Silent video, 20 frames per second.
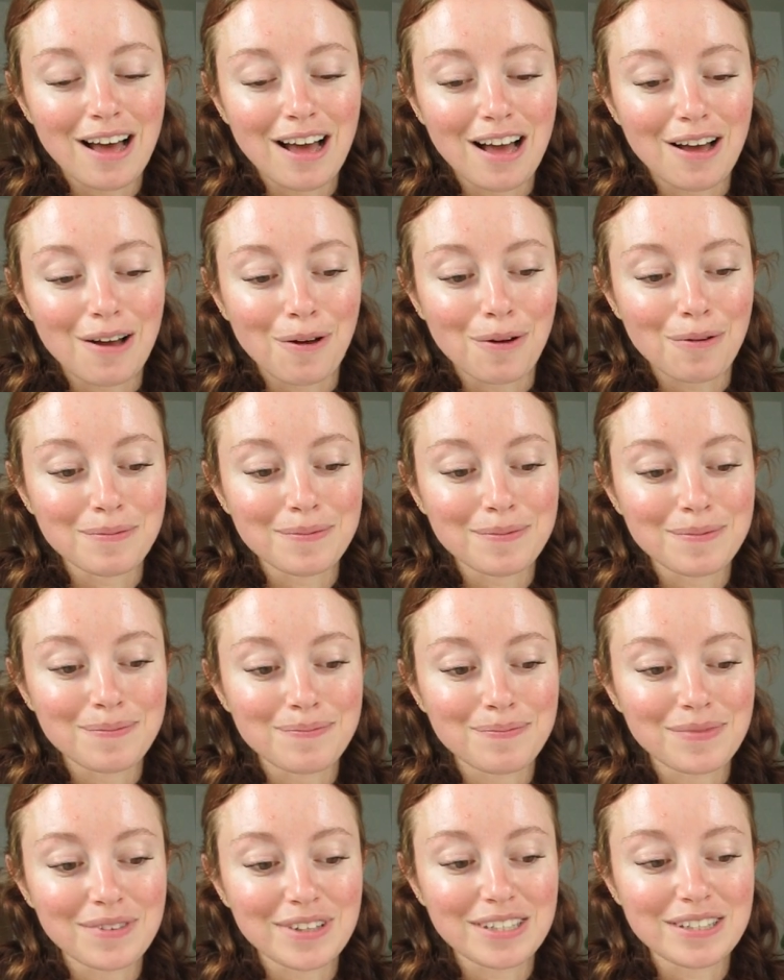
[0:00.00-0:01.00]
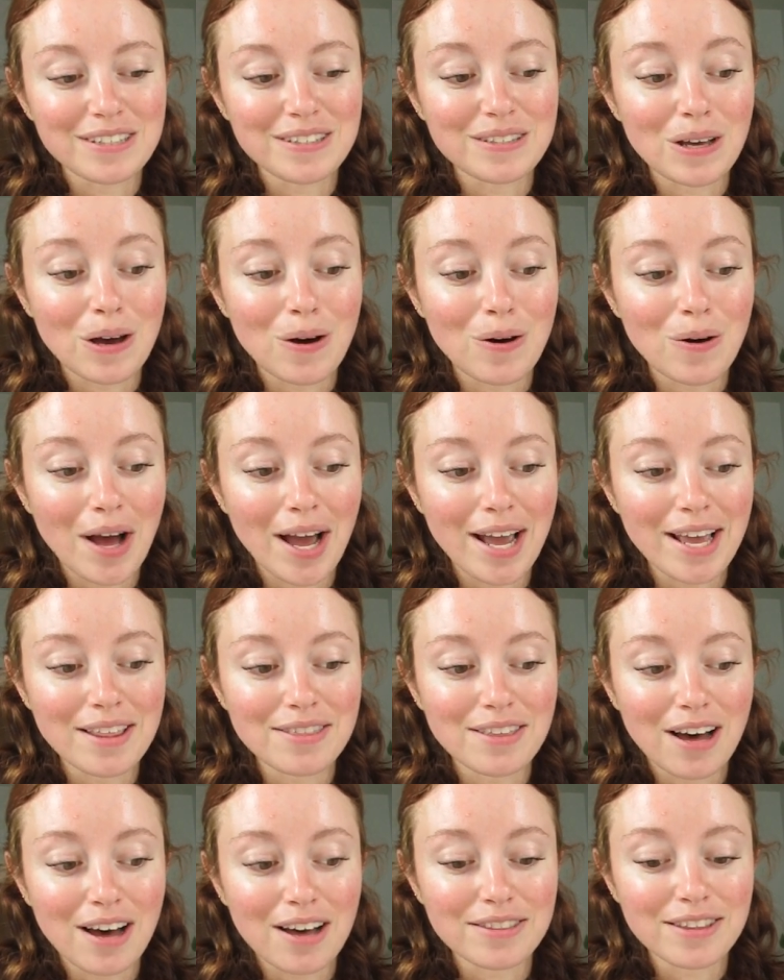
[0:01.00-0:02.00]
Um, so I
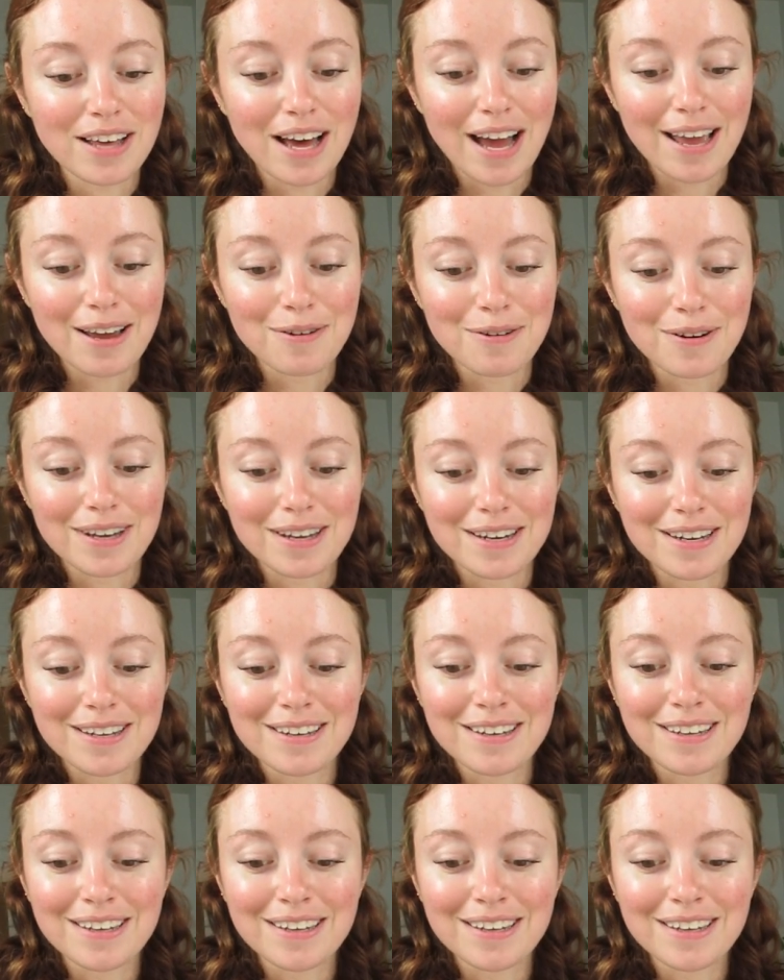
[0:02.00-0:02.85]
thought that I would